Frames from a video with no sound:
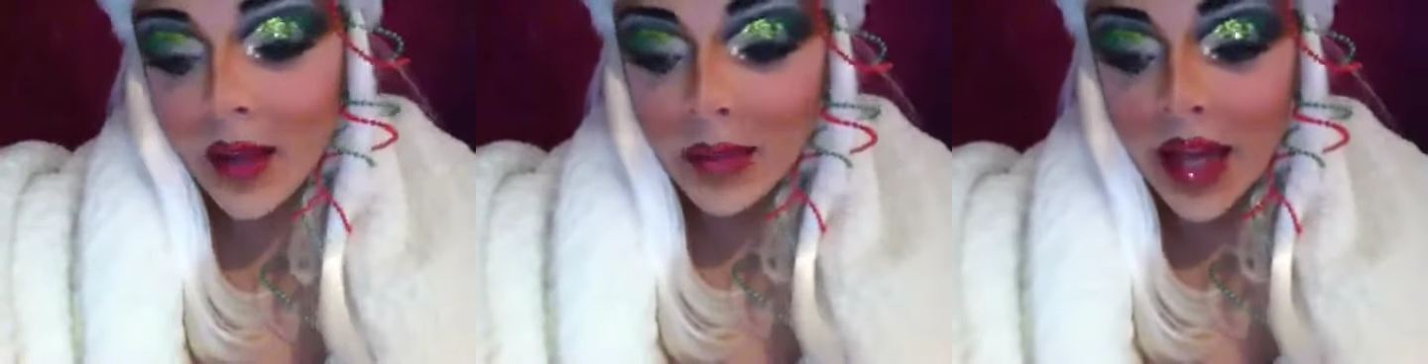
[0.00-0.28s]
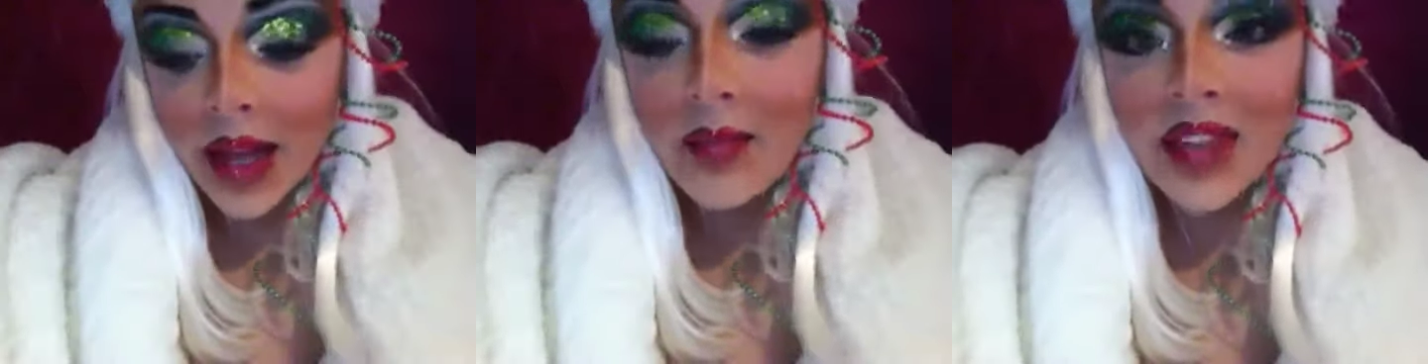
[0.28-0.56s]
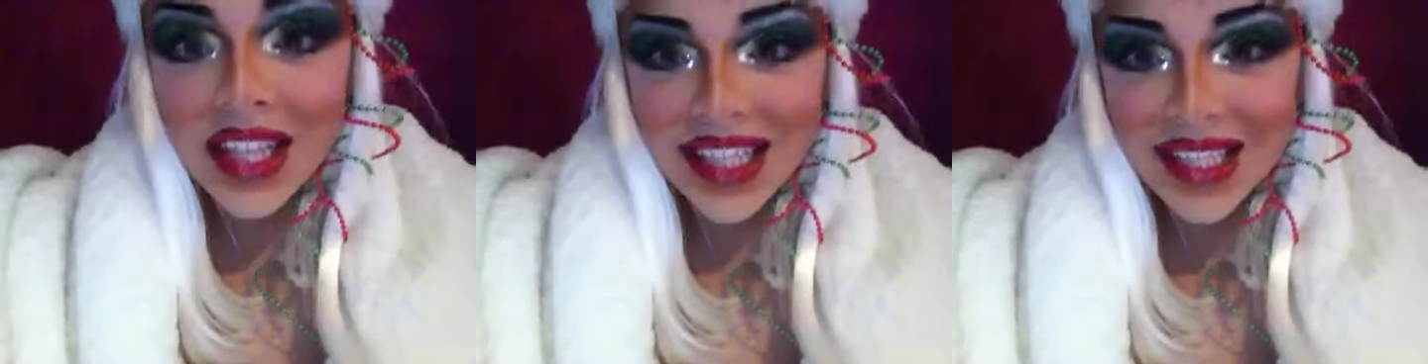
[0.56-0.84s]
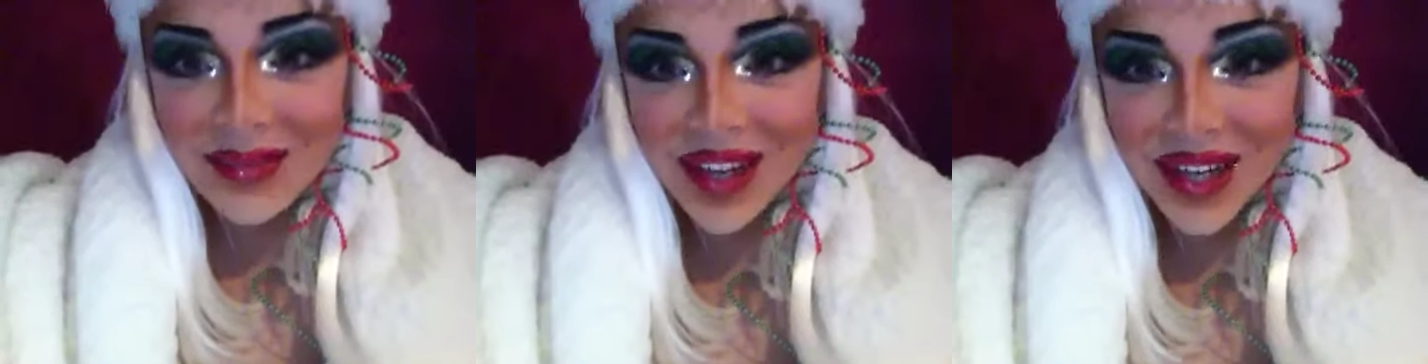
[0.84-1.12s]
but he
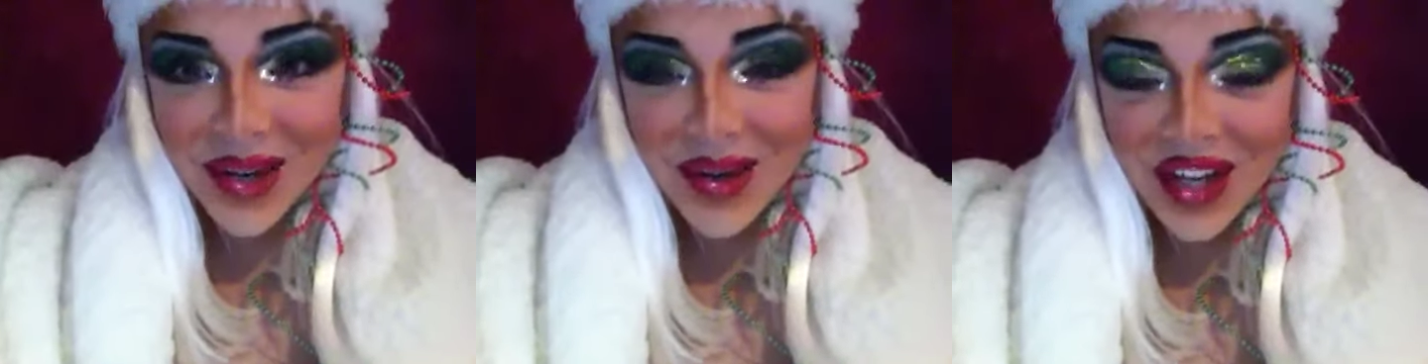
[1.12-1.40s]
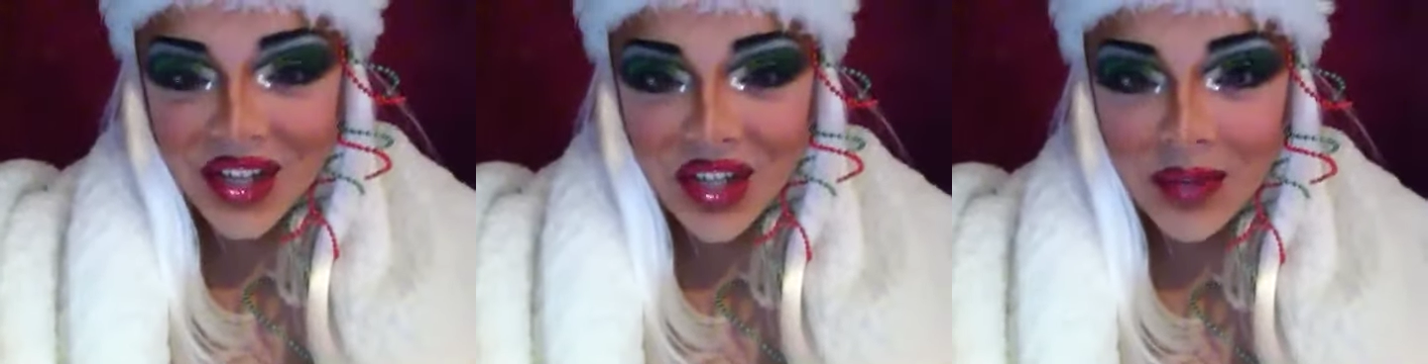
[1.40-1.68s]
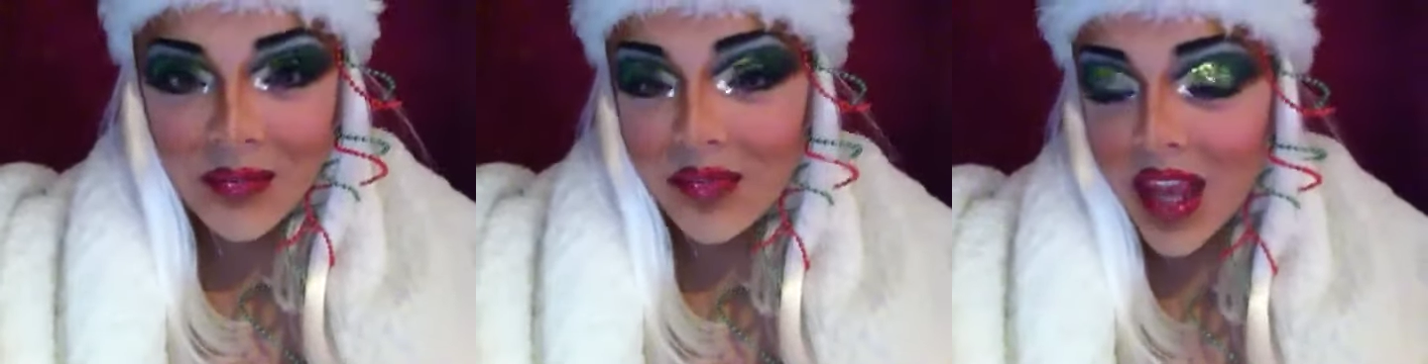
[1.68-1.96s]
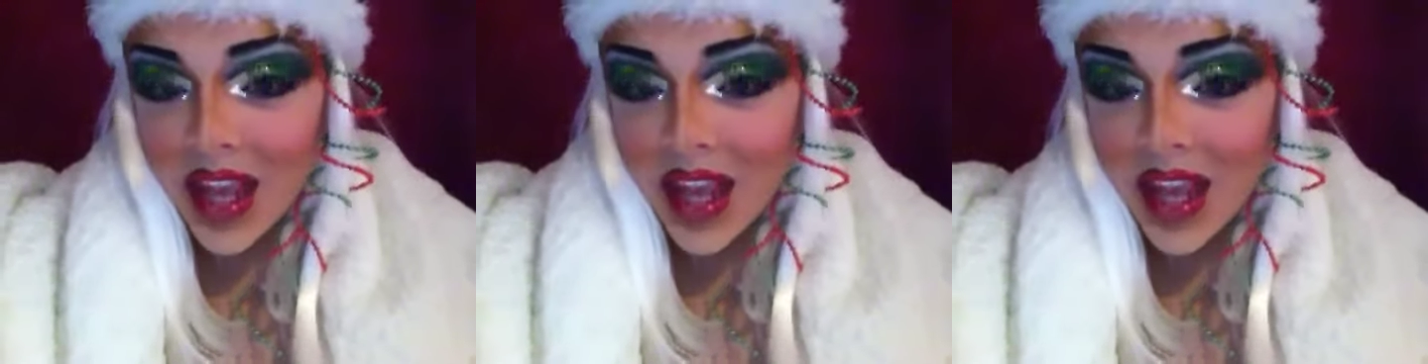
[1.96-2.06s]
submitted a question.